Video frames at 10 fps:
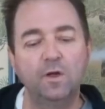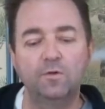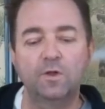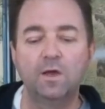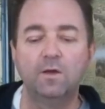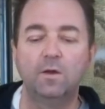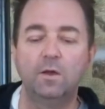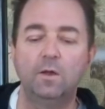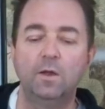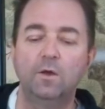healthcare
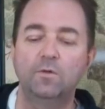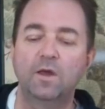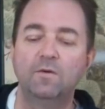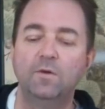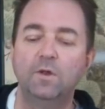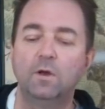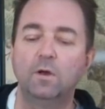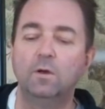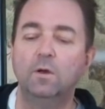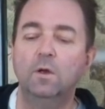
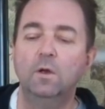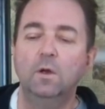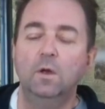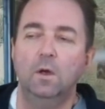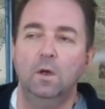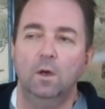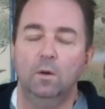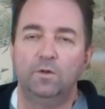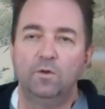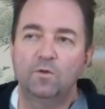video.
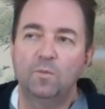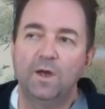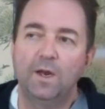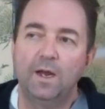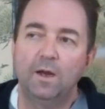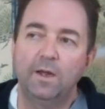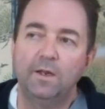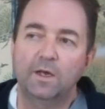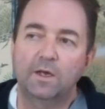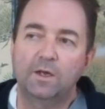We talked about how in
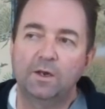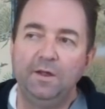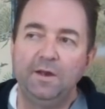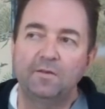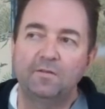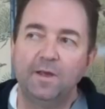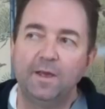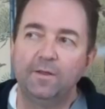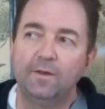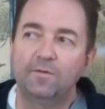the clinics
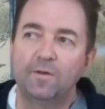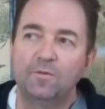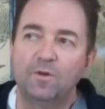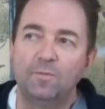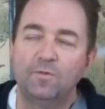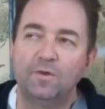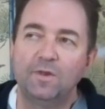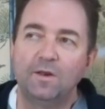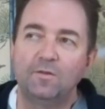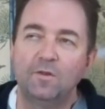here, sometimes the
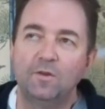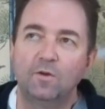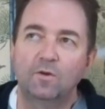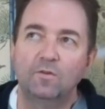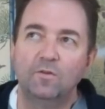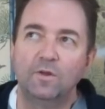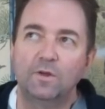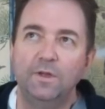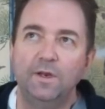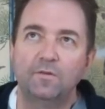dentists and doctors in the
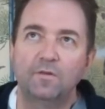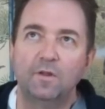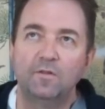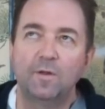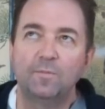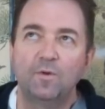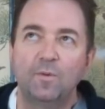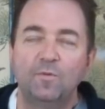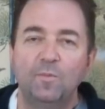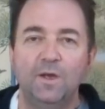clinics can
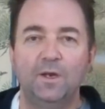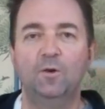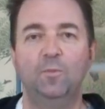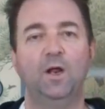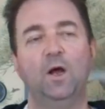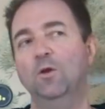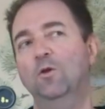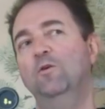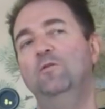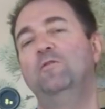sometimes be a little bit
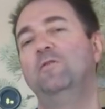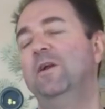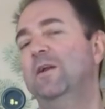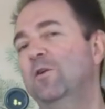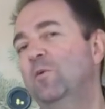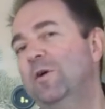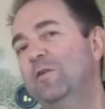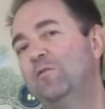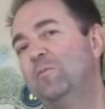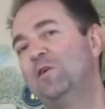aloof and a little
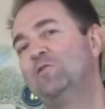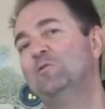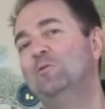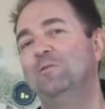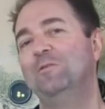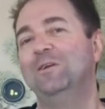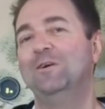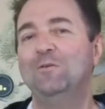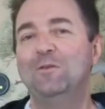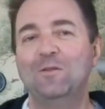bit special. You
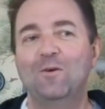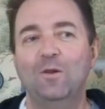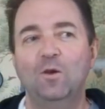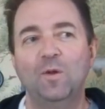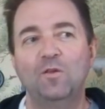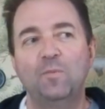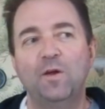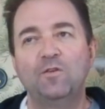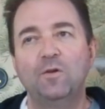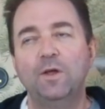know, I think they're a little bit
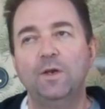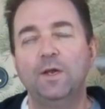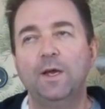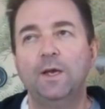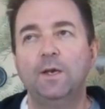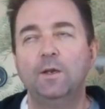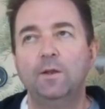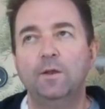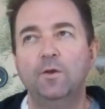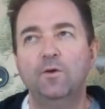special, and
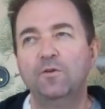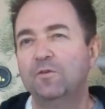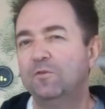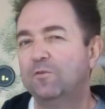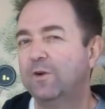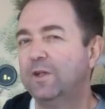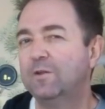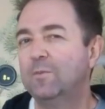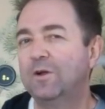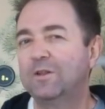the nurses treat
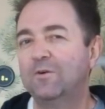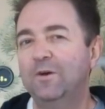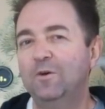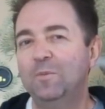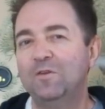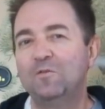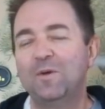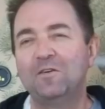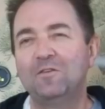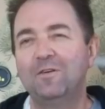them like they're a little bit
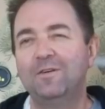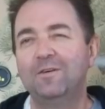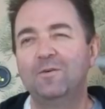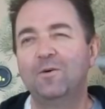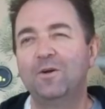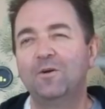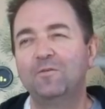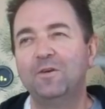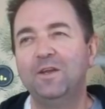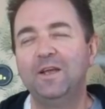special, and quite
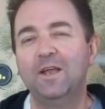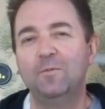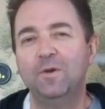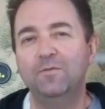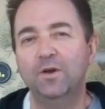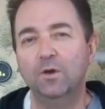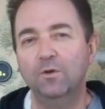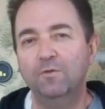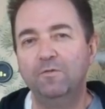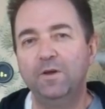often you get a bit of an
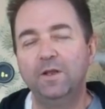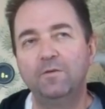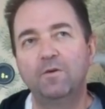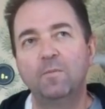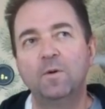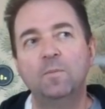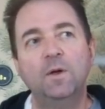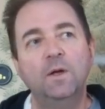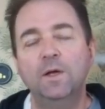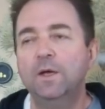aloof feeling from them.
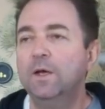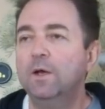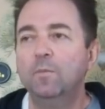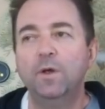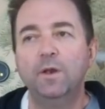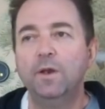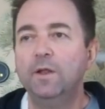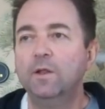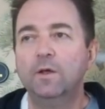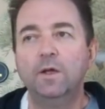But
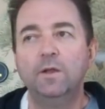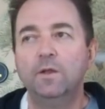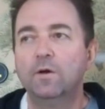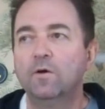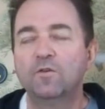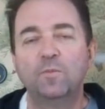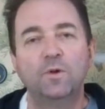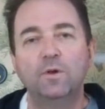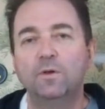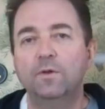in the
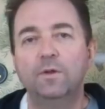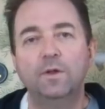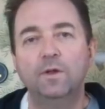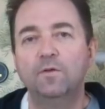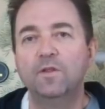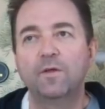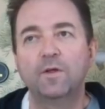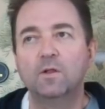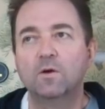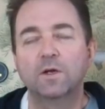hospital, there's
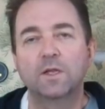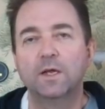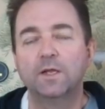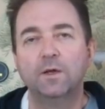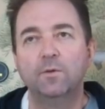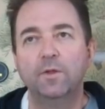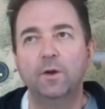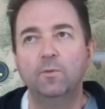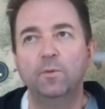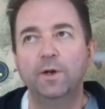nothing like that.
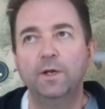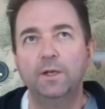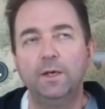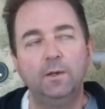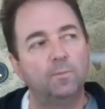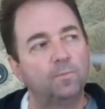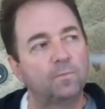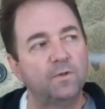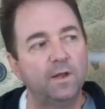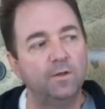
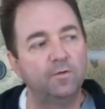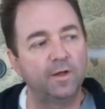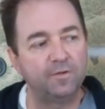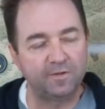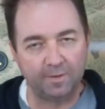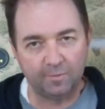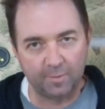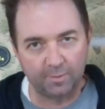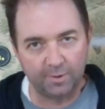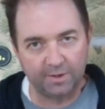They seem to
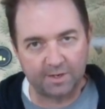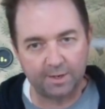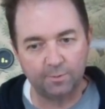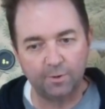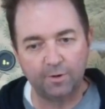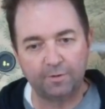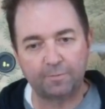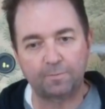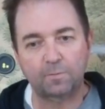be really down to earth,